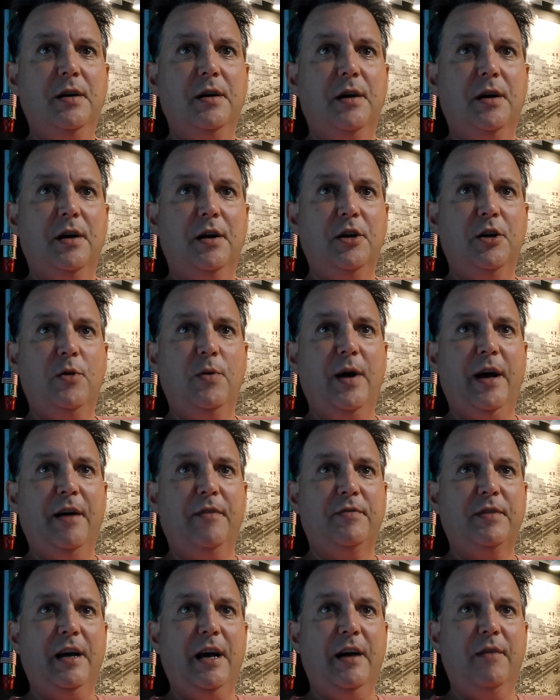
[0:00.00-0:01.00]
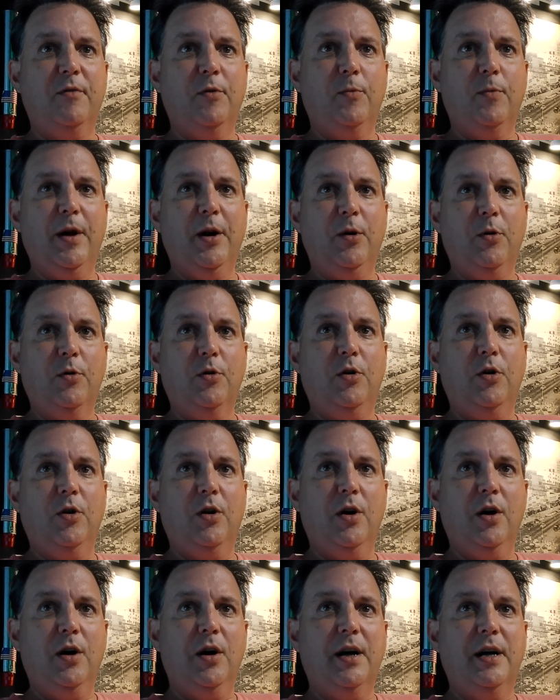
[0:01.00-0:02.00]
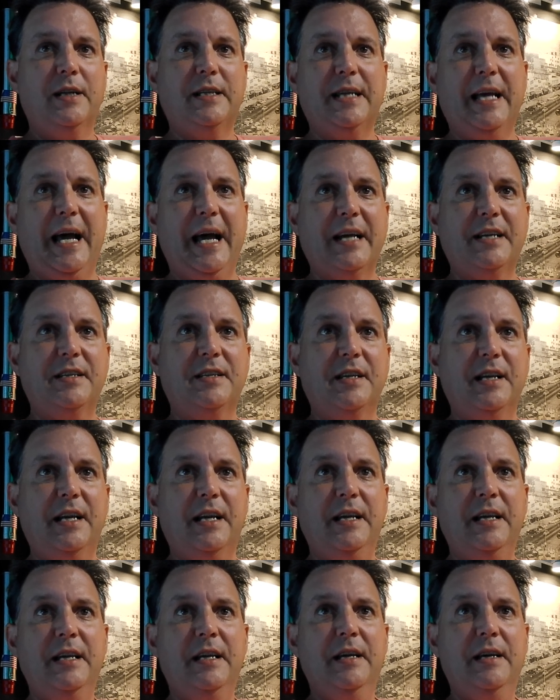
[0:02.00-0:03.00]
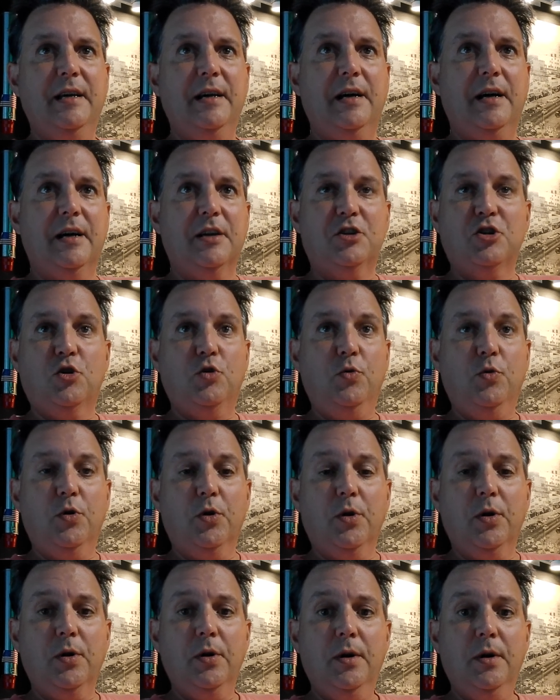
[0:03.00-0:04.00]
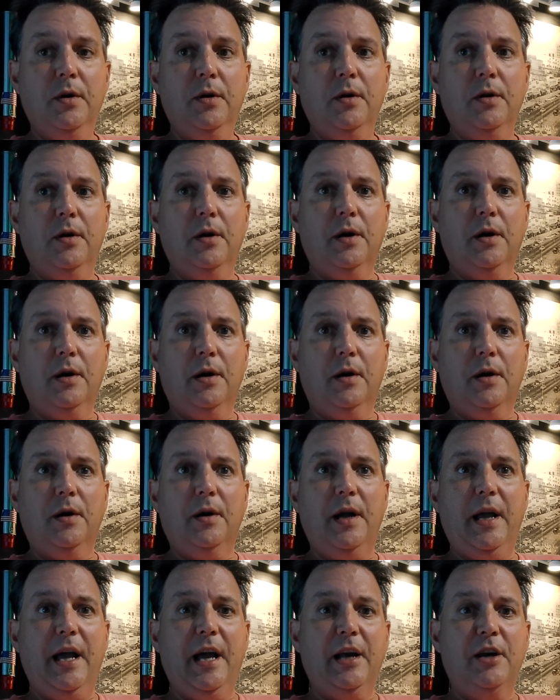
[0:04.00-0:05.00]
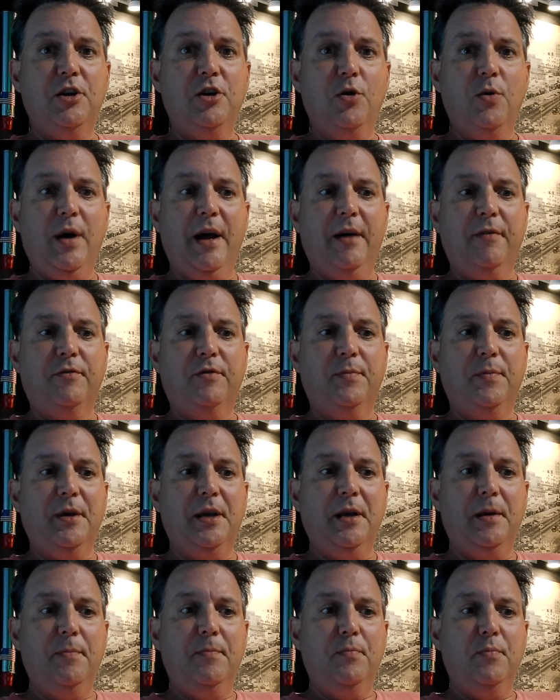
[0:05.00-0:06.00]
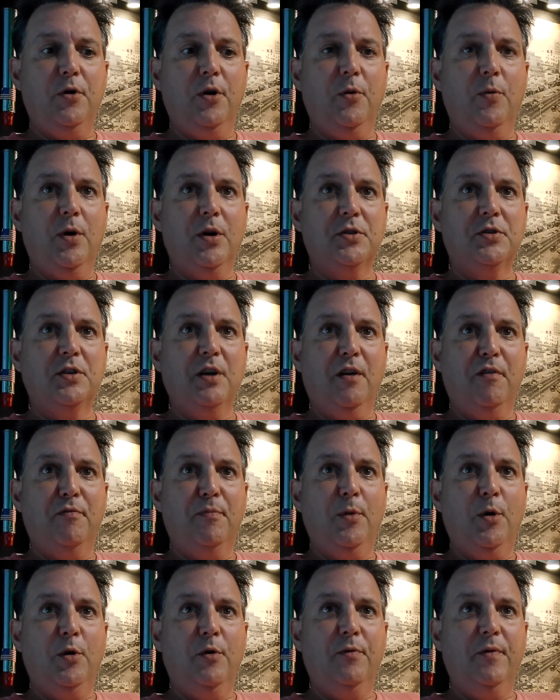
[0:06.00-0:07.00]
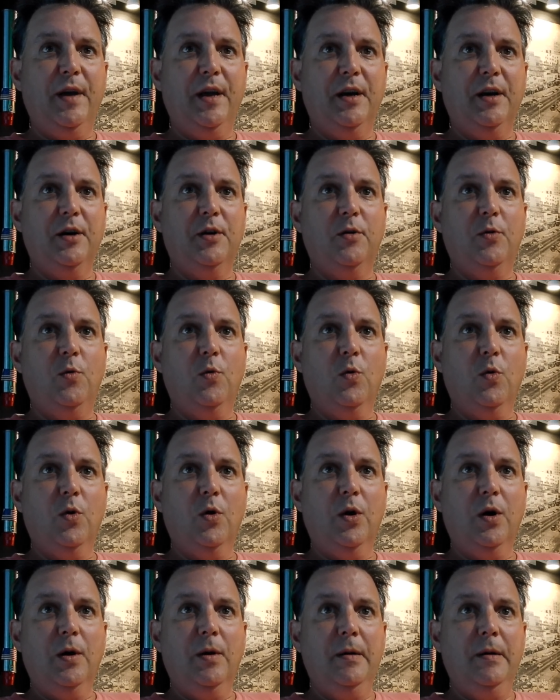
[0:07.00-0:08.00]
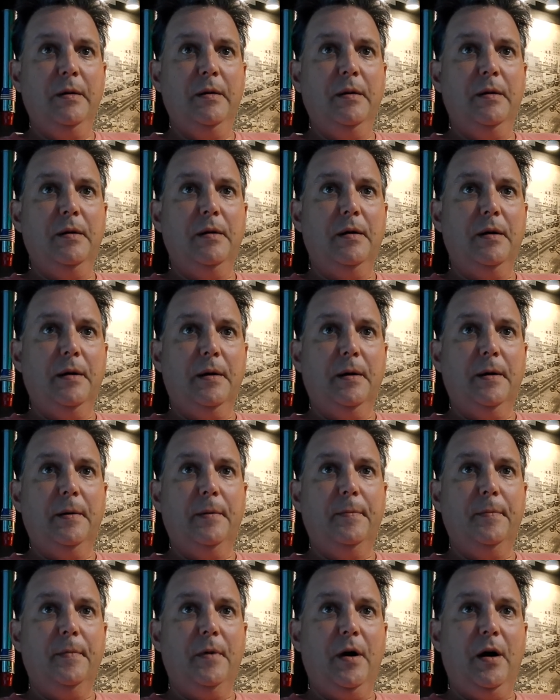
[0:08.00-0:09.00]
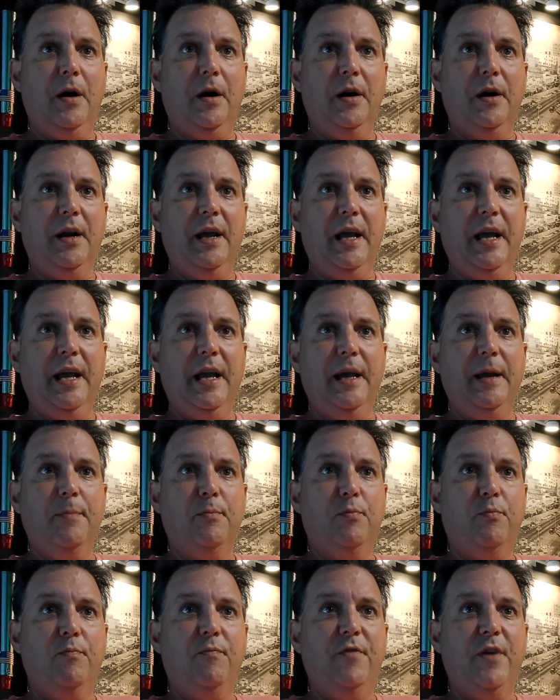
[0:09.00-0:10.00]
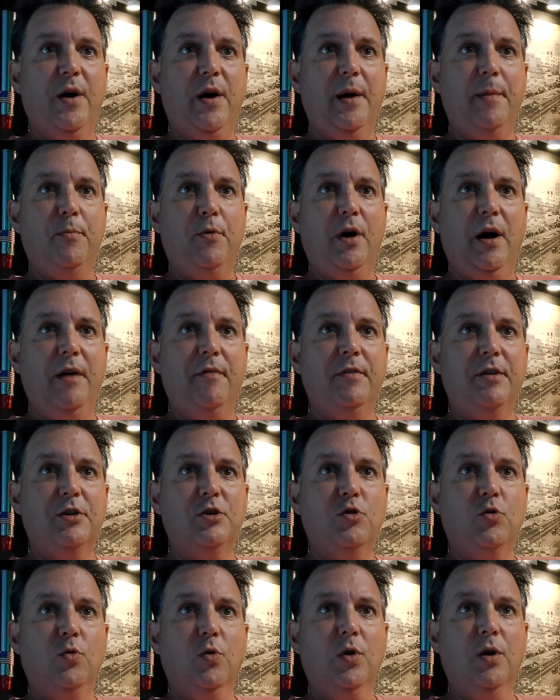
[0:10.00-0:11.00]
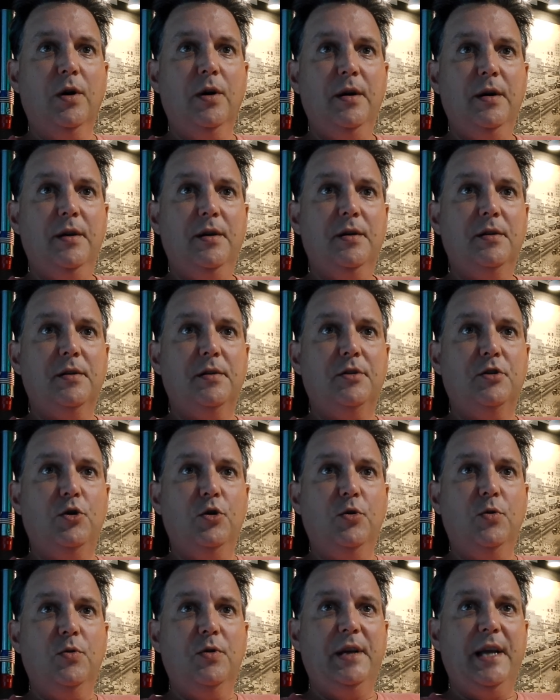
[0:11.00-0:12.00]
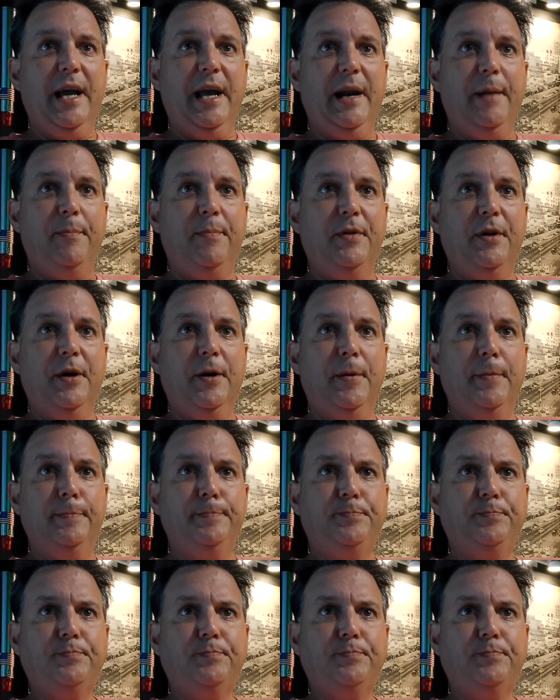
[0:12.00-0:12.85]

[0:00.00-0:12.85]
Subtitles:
You have to have a rental car, a taxi, a scooter, and you have to be pretty well self-motivated or on a very private tour to get up there.